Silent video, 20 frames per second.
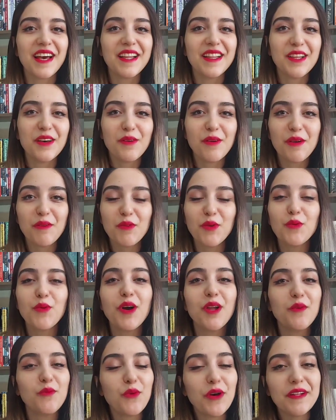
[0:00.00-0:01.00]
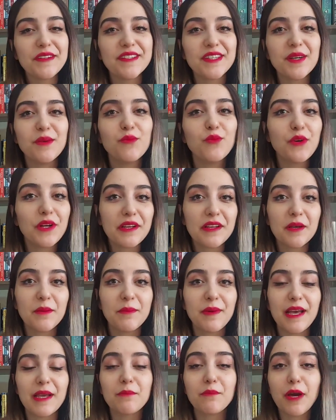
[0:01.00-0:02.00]
Hello everyone, welcome
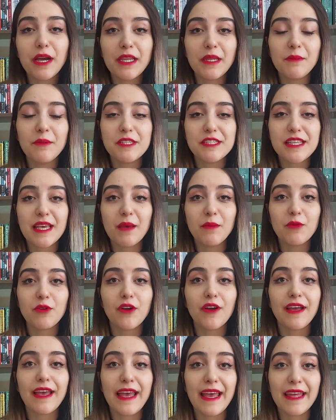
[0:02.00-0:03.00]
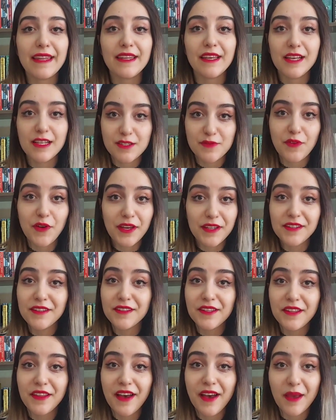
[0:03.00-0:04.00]
back. My name is Deborah and it's
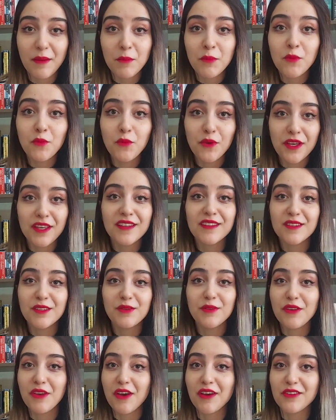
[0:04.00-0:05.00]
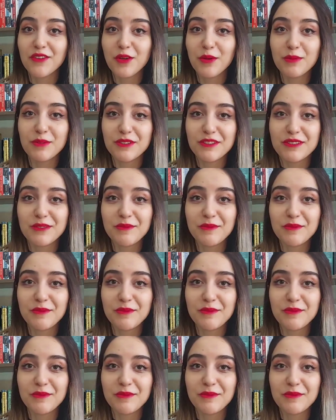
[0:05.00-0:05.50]
finally time. We can do the October